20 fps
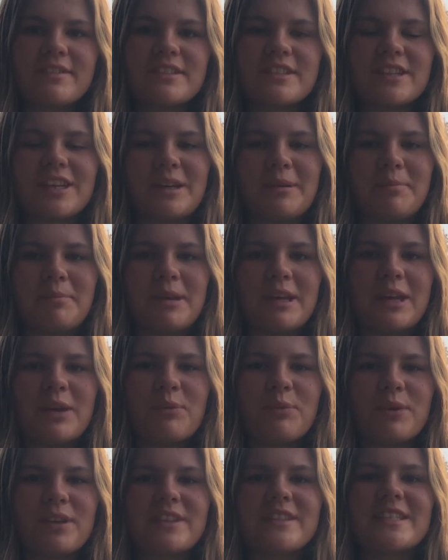to compete
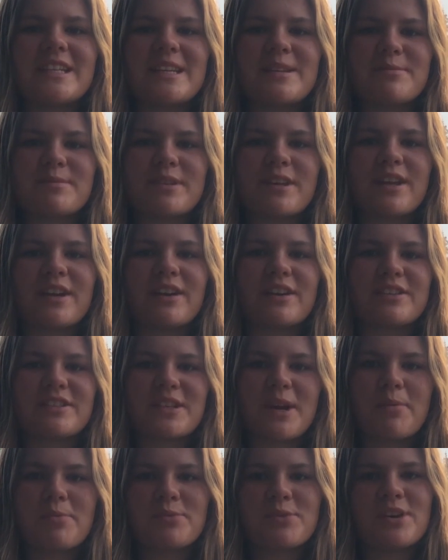with teams that are
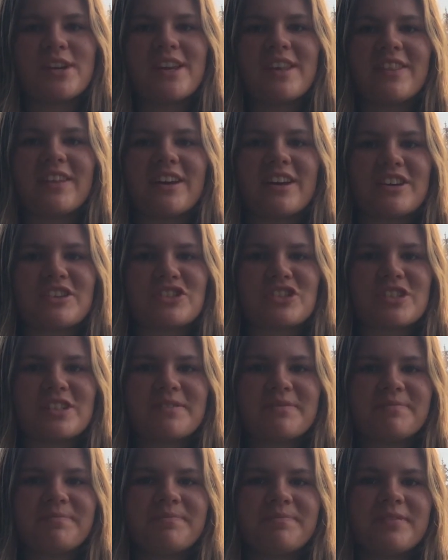top 20 in the country.
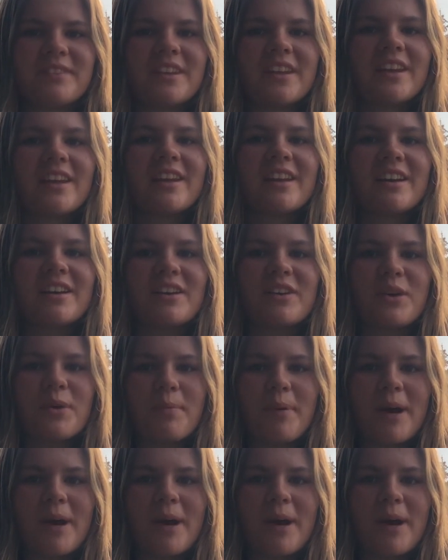Go